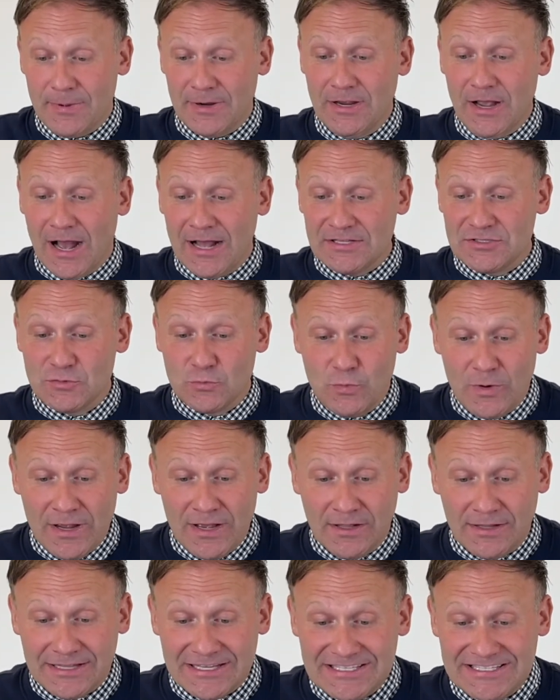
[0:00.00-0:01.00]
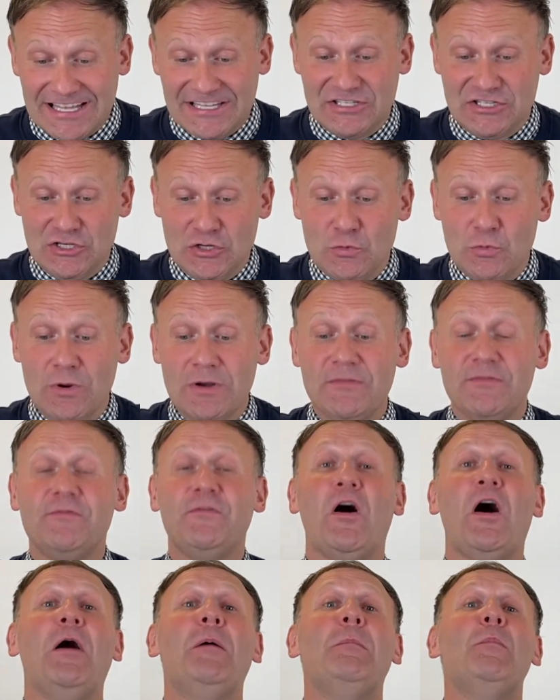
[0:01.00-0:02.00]
but God's will is that you would
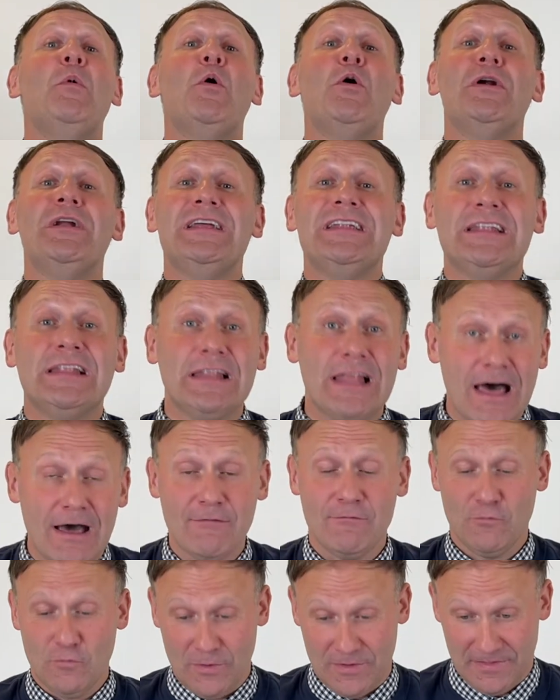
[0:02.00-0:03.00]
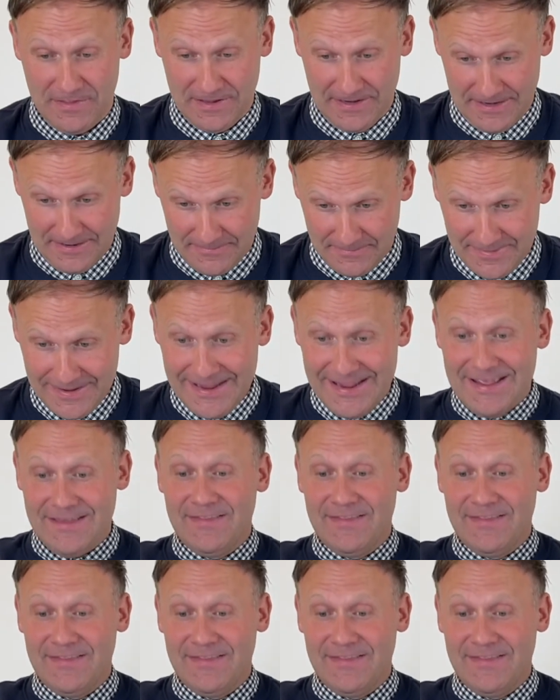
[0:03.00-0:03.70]
fall more in love with him